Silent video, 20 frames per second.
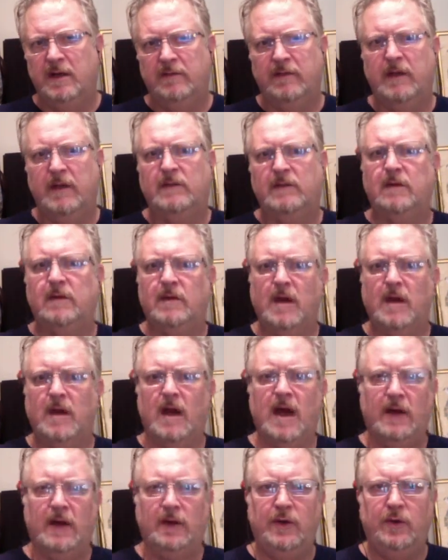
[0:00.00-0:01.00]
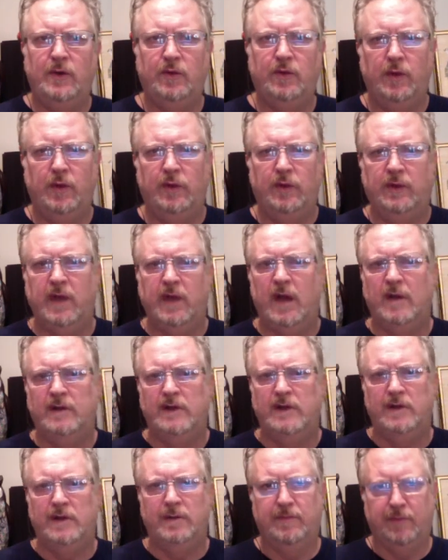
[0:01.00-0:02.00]
like the guy who'd gone
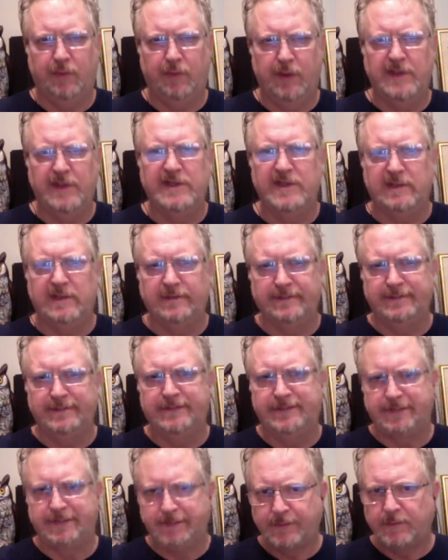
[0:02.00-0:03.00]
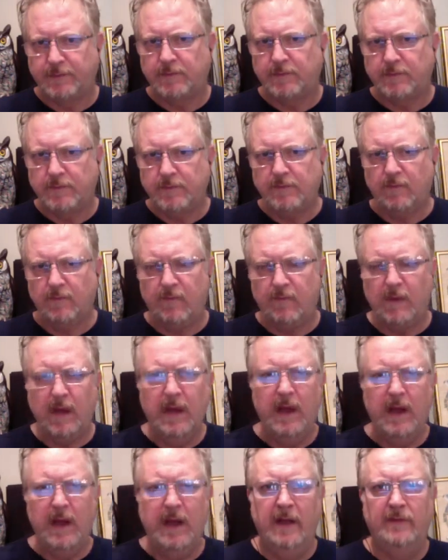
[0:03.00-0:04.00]
to prison
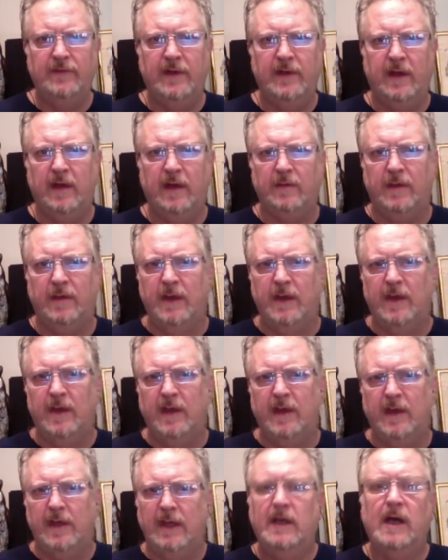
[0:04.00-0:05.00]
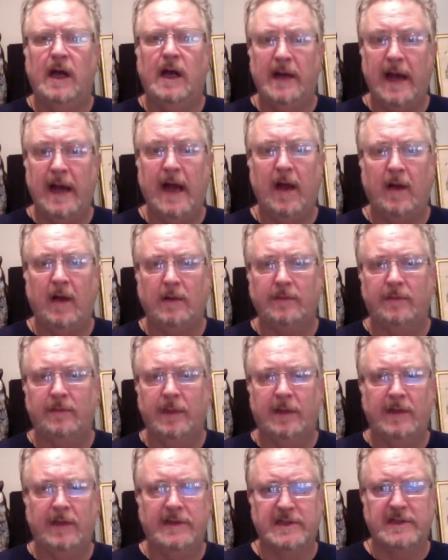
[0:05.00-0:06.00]
and he got out
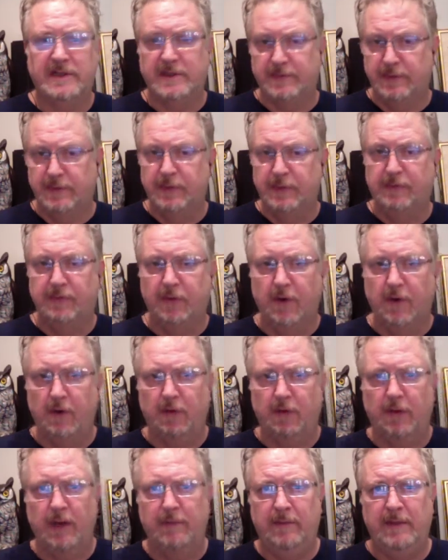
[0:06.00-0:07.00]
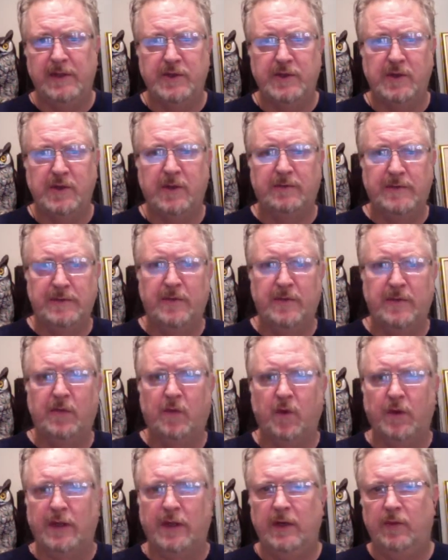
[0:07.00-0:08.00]
because of this new program that Trump has been
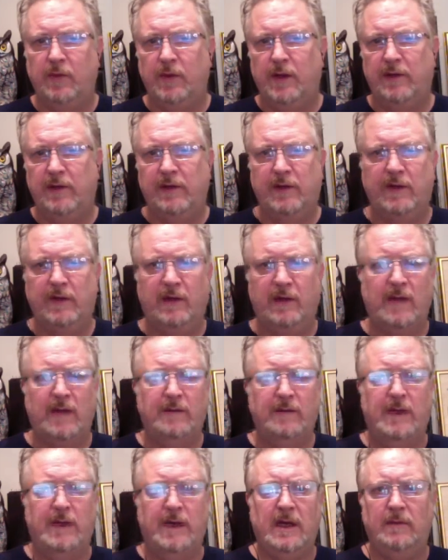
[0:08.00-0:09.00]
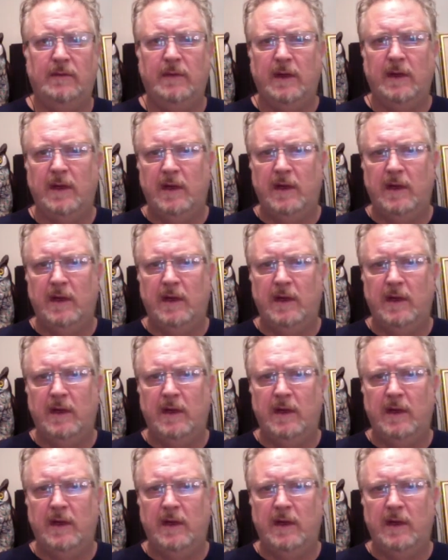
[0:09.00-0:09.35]
working with, and the guy became